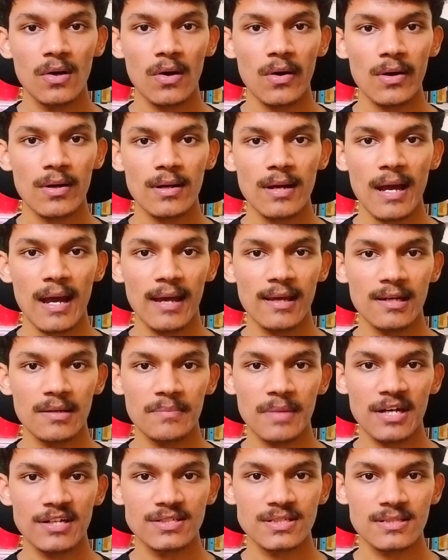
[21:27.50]
or
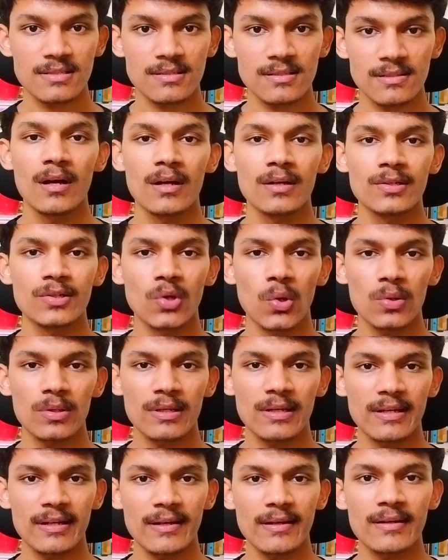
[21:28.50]
hiring managers.
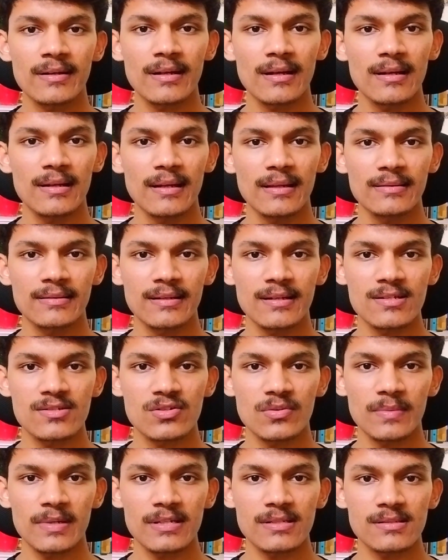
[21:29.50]
Don't create lengthy
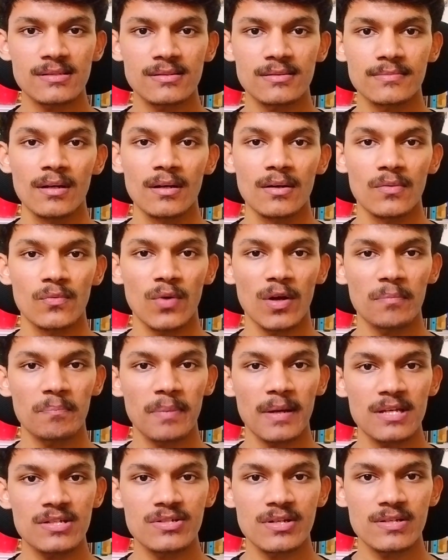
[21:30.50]
resumes.
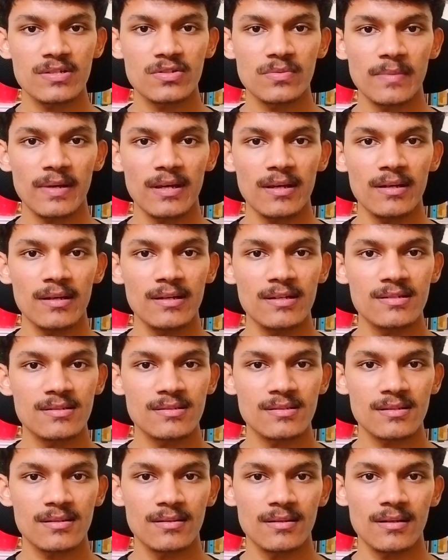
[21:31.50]
One-page resume
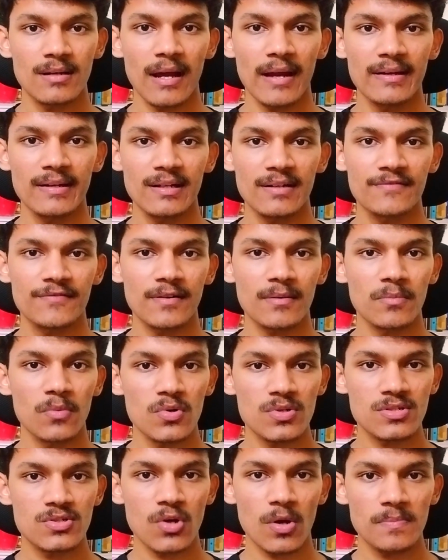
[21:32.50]
is ideal for
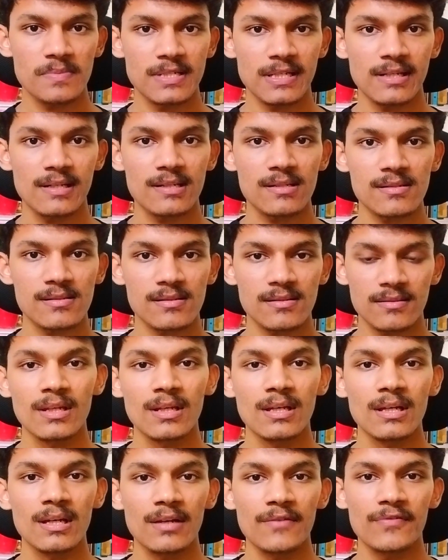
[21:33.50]
most job seekers.
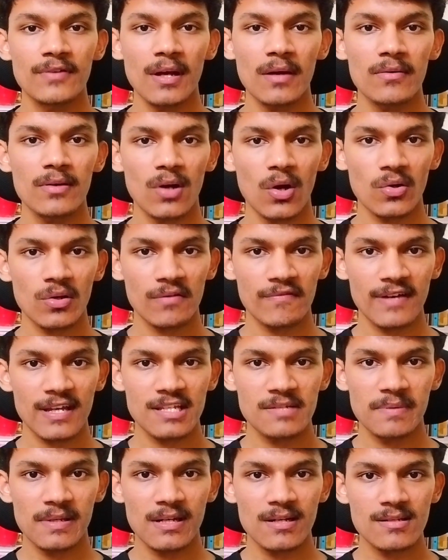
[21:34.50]
If you have a lot of
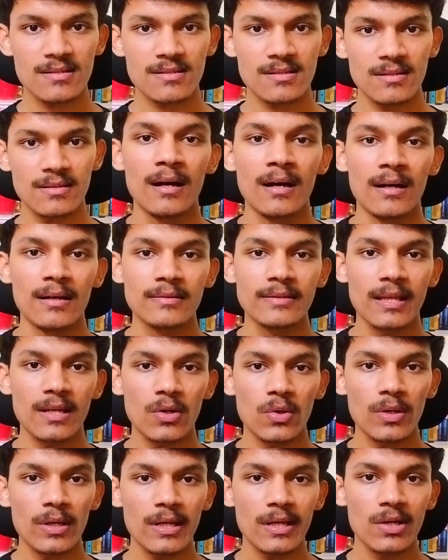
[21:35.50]
experience, then
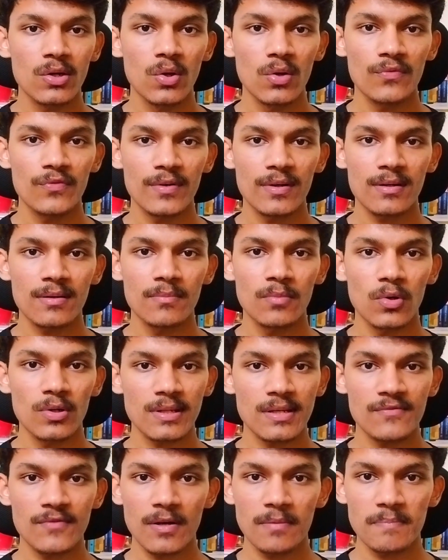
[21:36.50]
only go for more
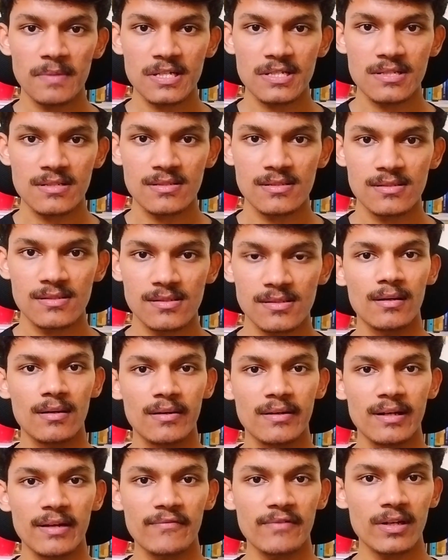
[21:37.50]
than 1 pages.
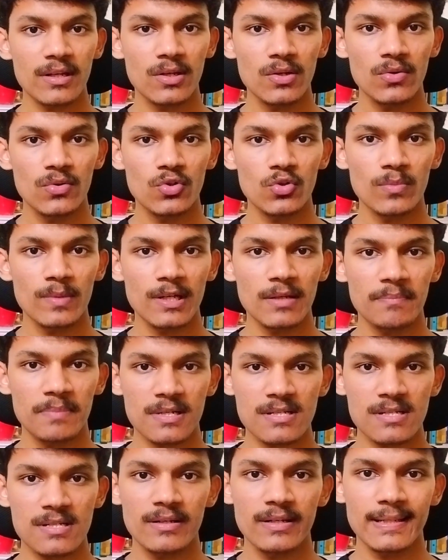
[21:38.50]
Never give too many
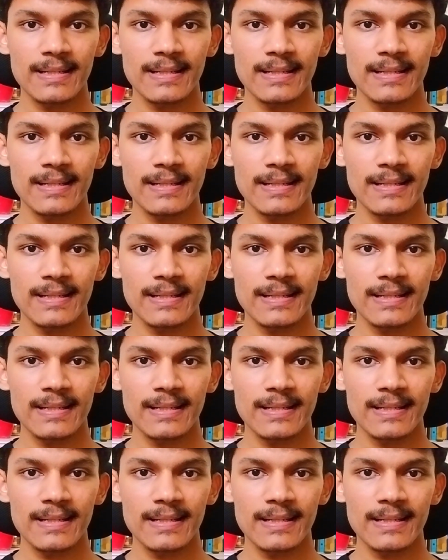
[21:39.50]
personal